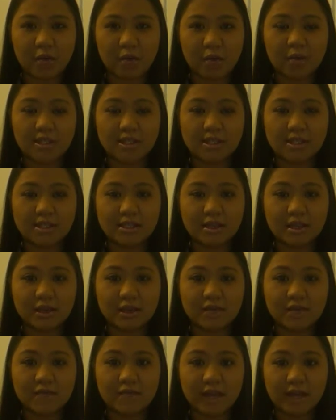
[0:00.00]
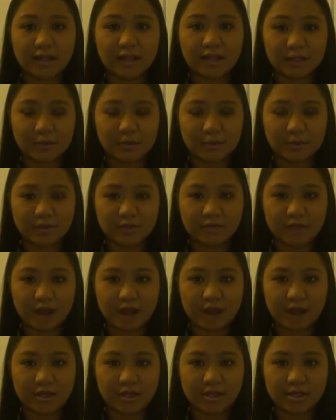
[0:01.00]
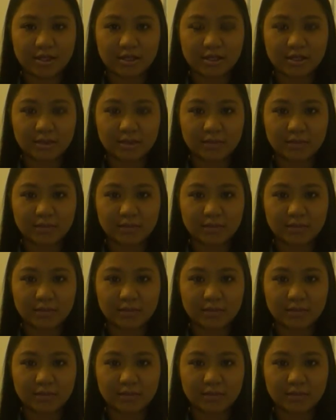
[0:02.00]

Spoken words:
was infected with the virus